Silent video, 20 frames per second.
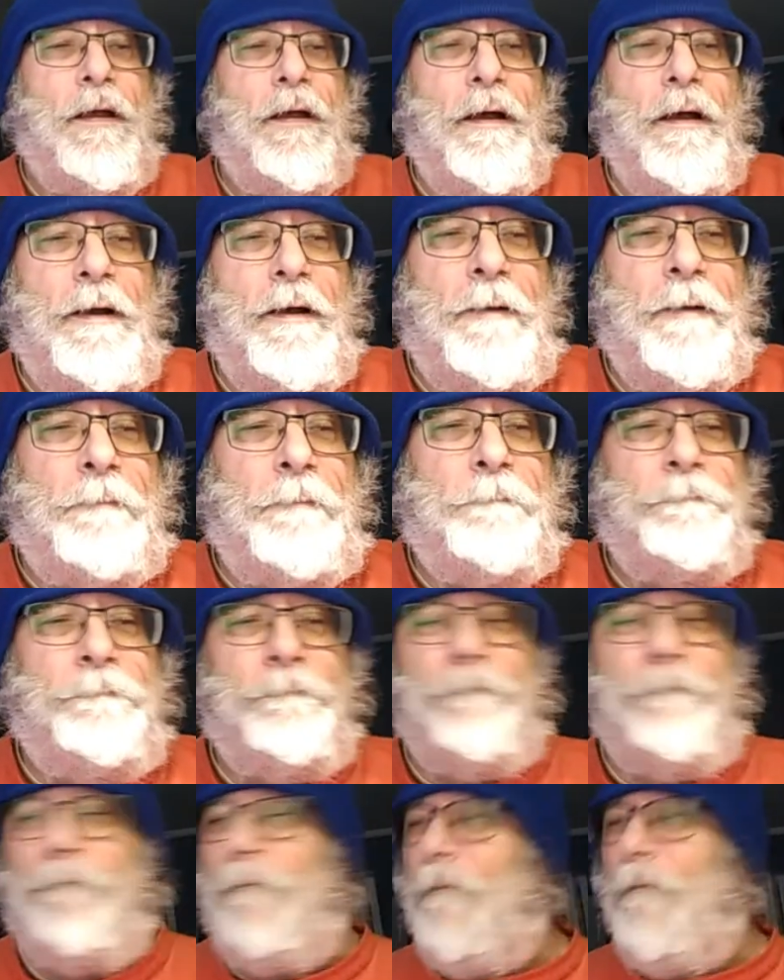Um,
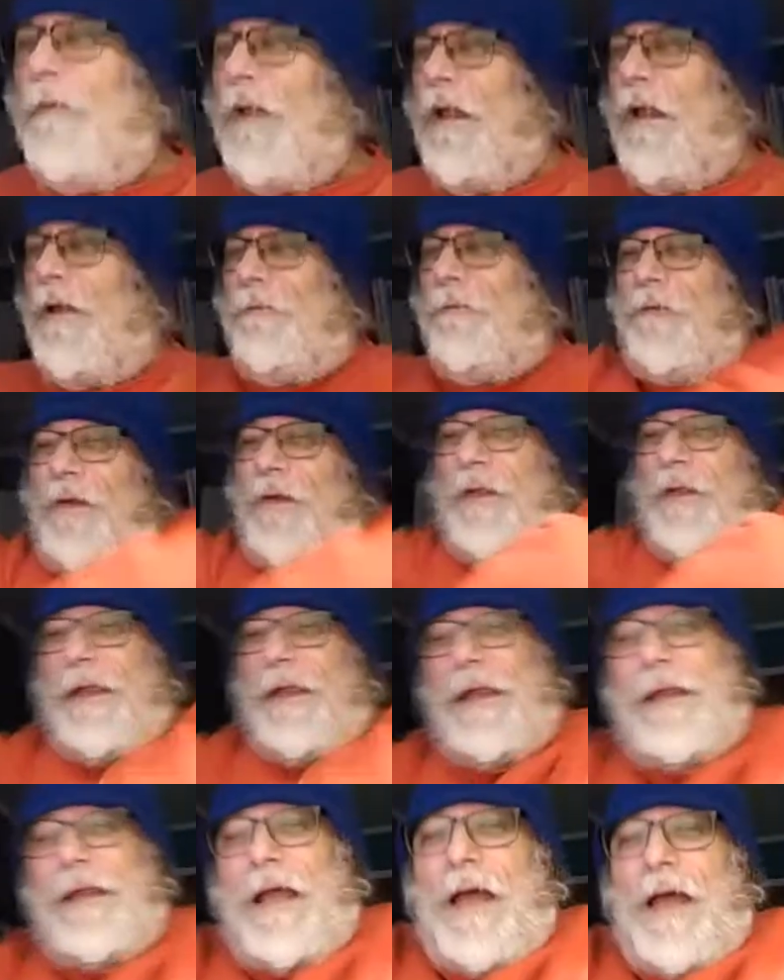I feel
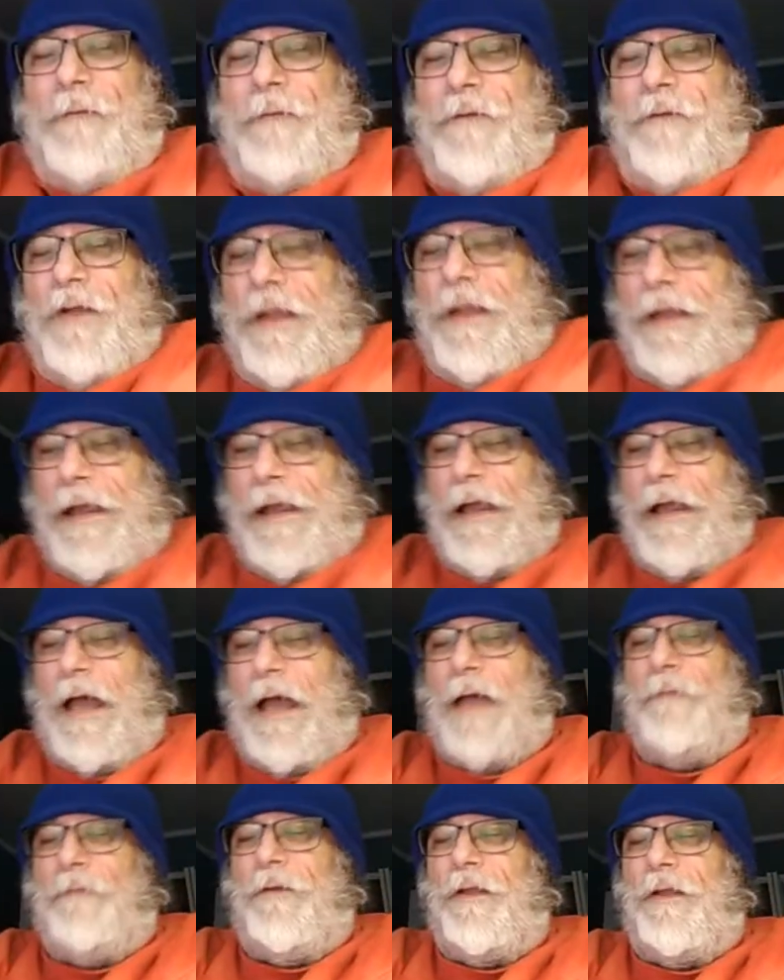like I got I feel like I
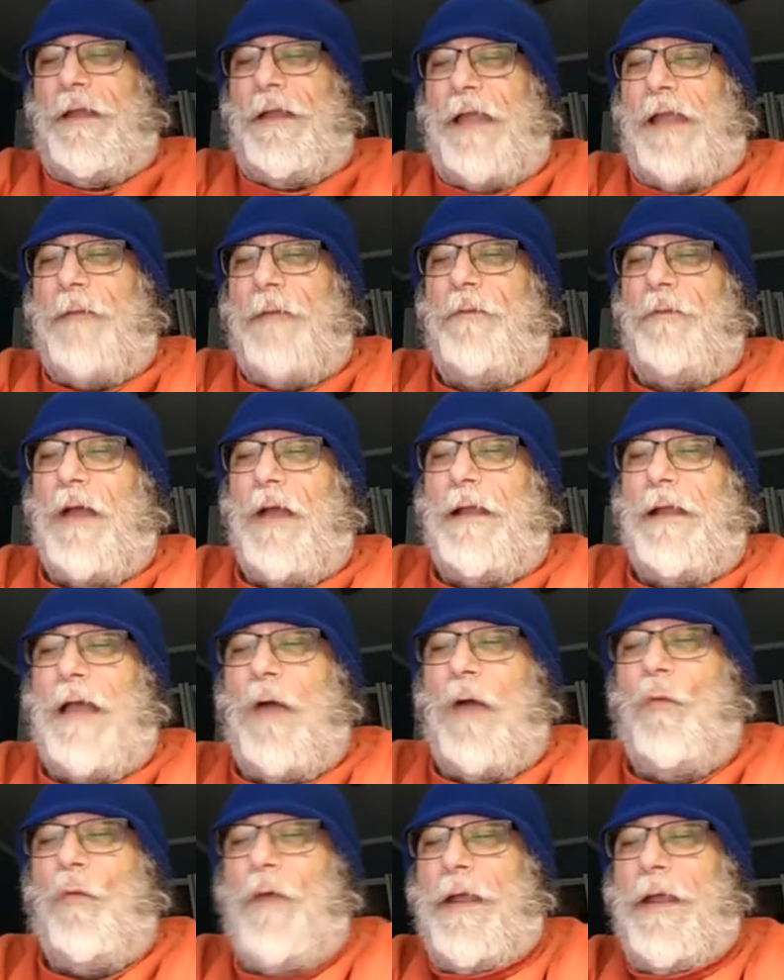got I feel like I, I
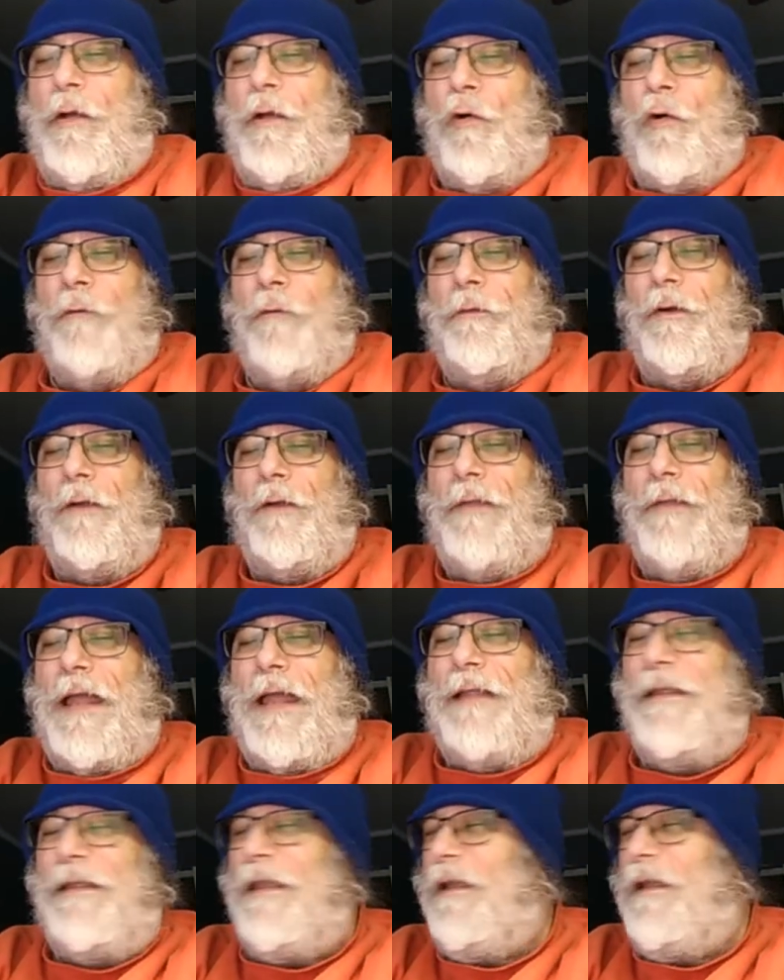got way over on
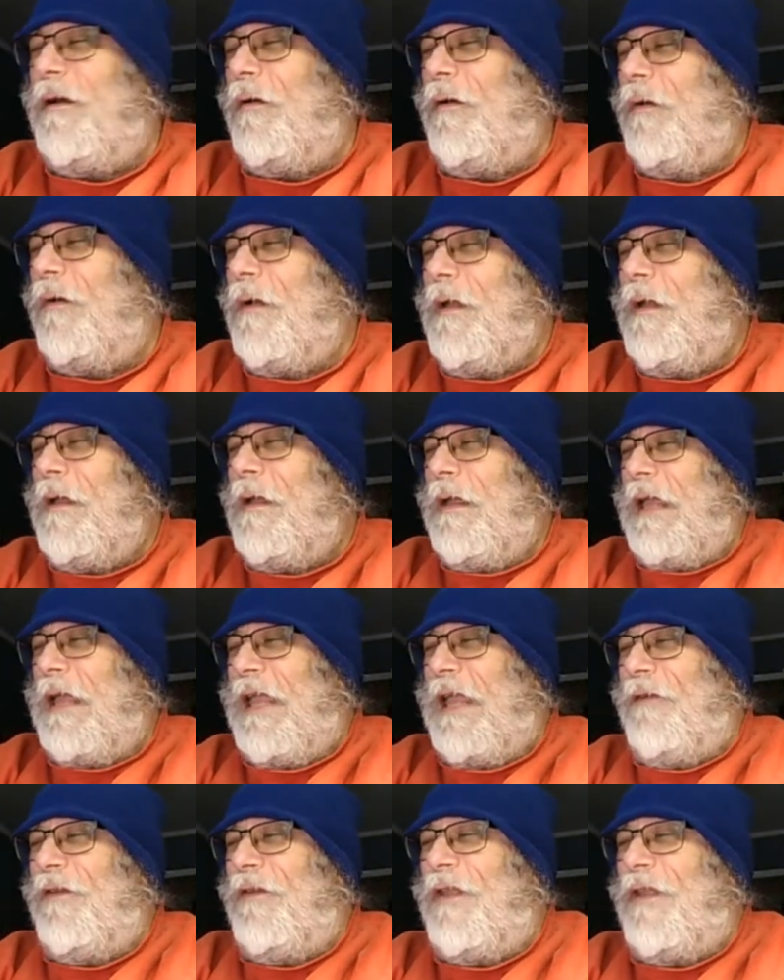that deal,
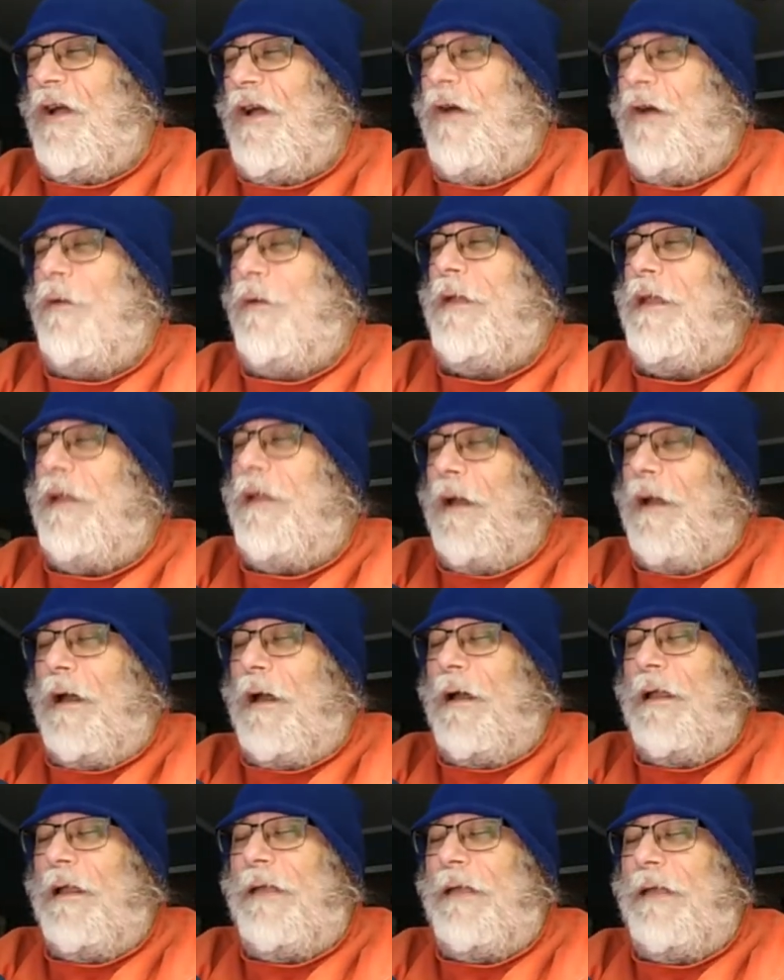even though he
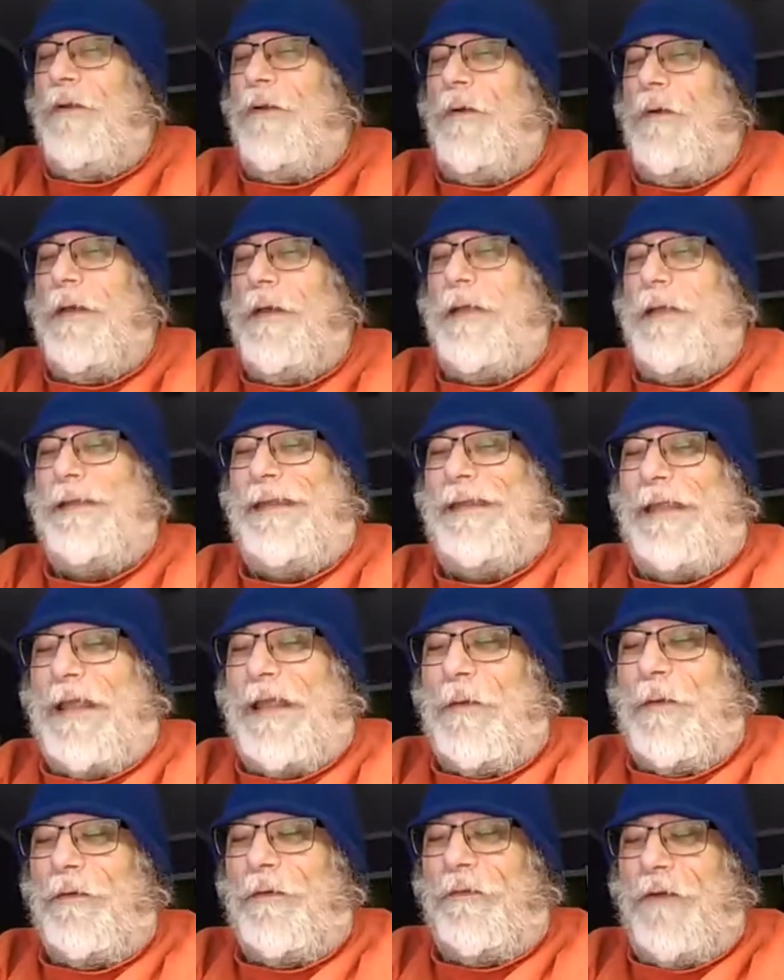uh, even though he
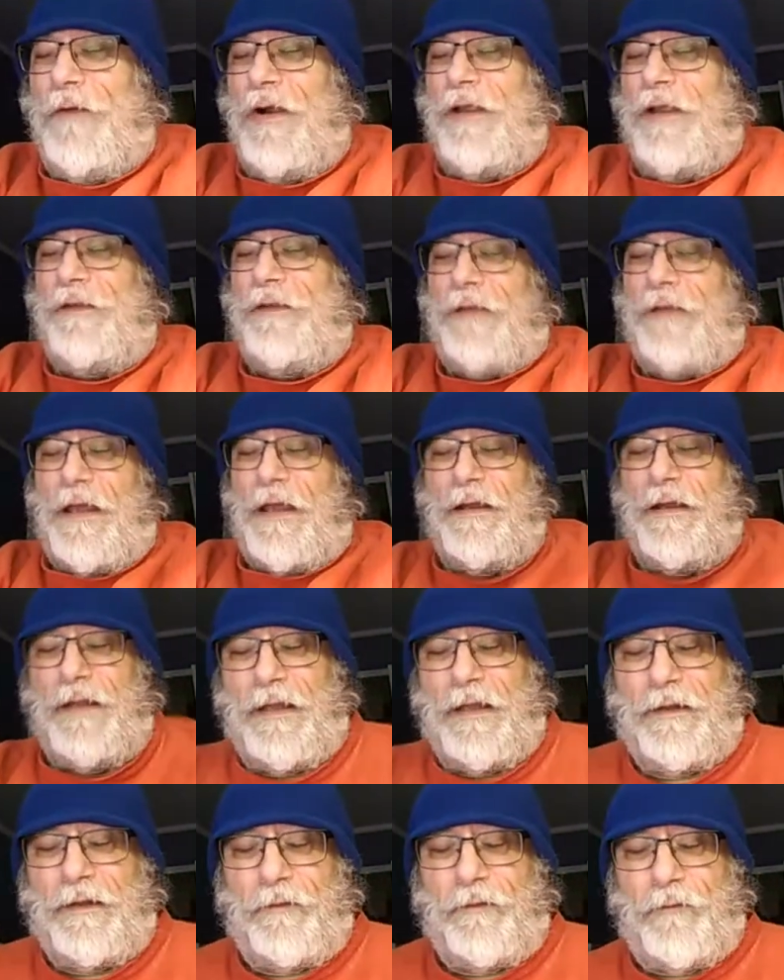he was very excited
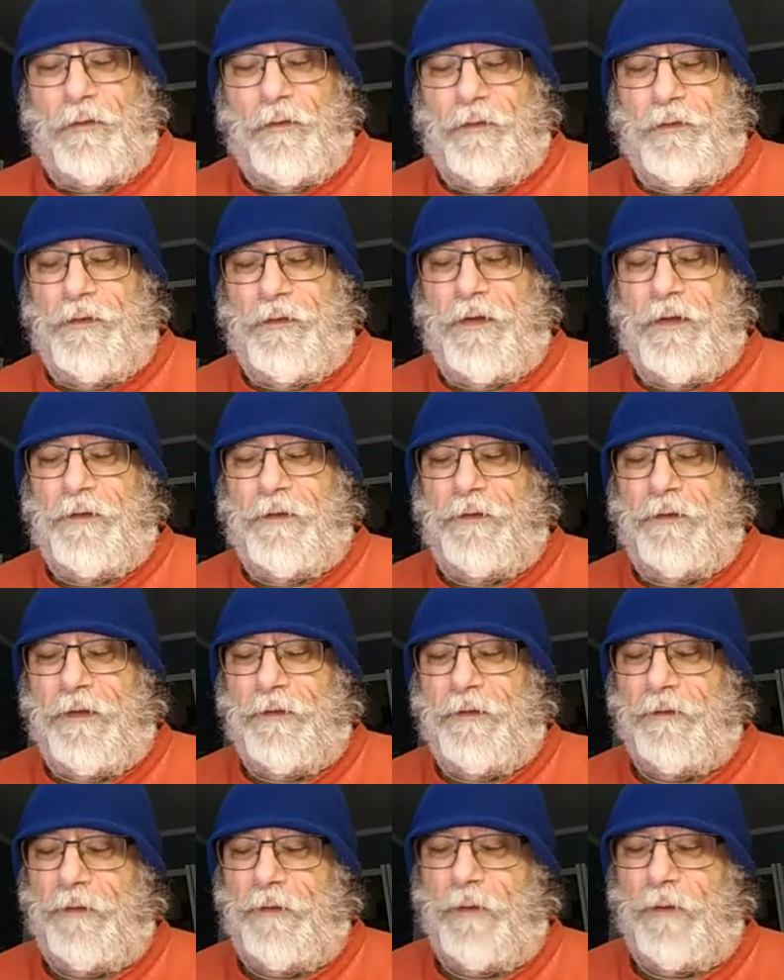to get the first two
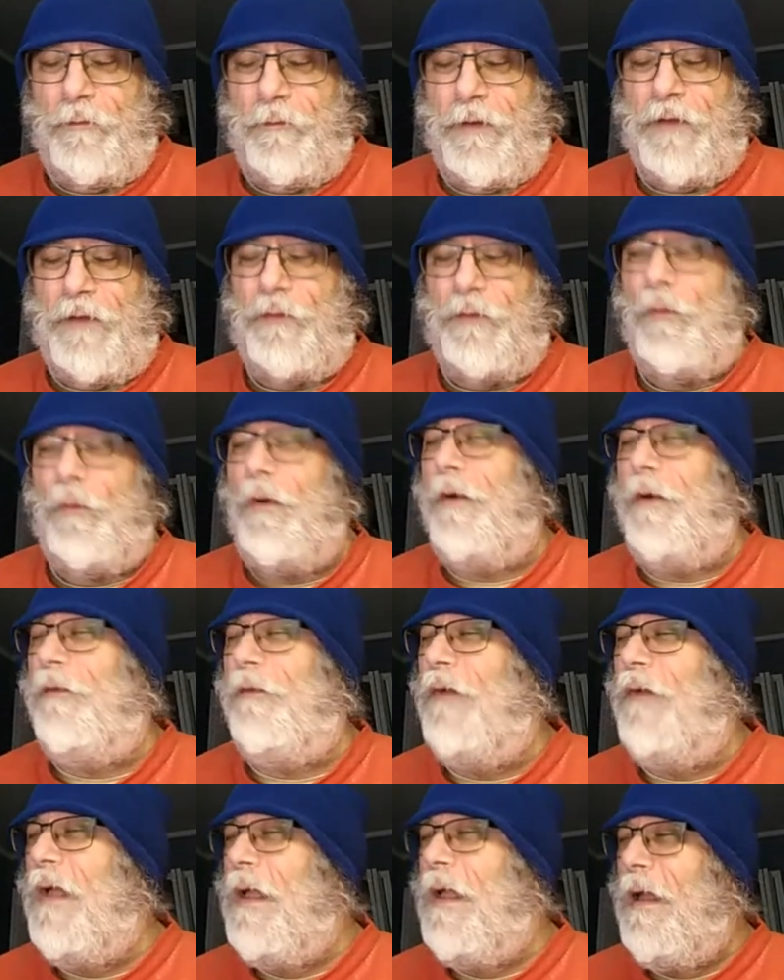seasons of Red Dwarf.